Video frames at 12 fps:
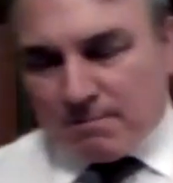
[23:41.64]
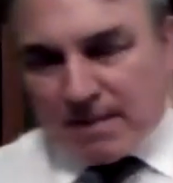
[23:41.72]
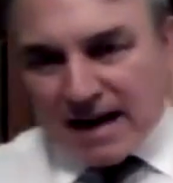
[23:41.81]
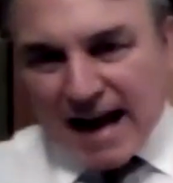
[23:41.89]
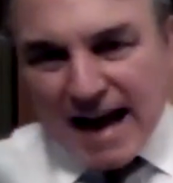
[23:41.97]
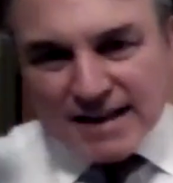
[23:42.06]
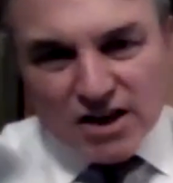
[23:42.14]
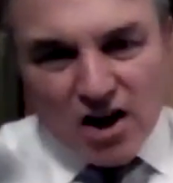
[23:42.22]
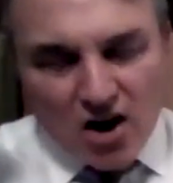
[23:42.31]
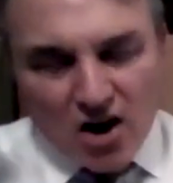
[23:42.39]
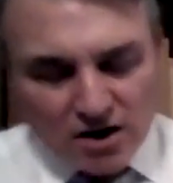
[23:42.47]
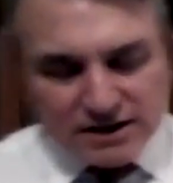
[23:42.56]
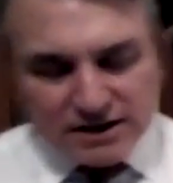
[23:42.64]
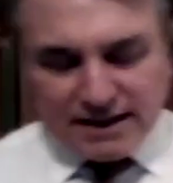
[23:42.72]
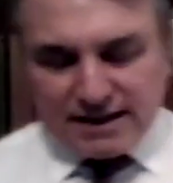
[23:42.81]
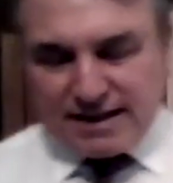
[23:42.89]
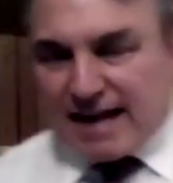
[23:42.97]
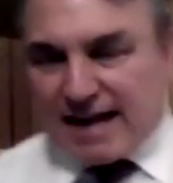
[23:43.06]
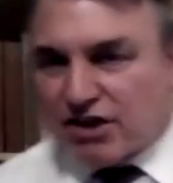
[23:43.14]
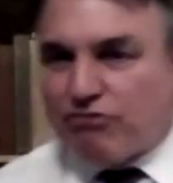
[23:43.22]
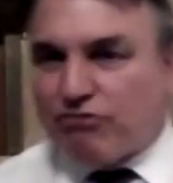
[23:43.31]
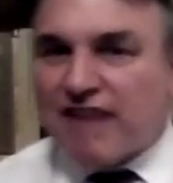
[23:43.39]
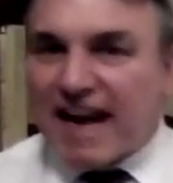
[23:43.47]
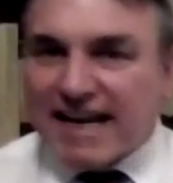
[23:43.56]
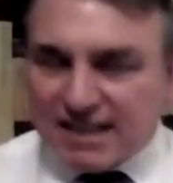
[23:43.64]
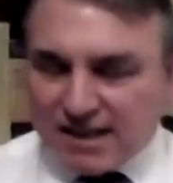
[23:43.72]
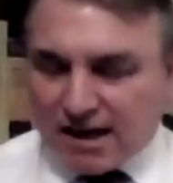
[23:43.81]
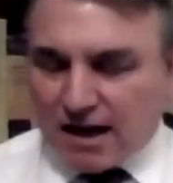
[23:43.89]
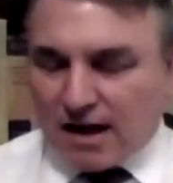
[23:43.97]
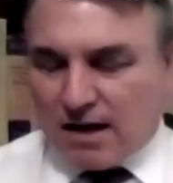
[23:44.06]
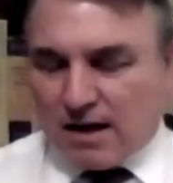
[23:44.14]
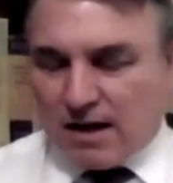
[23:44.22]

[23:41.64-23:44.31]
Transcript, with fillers: But as an artist, as a creator,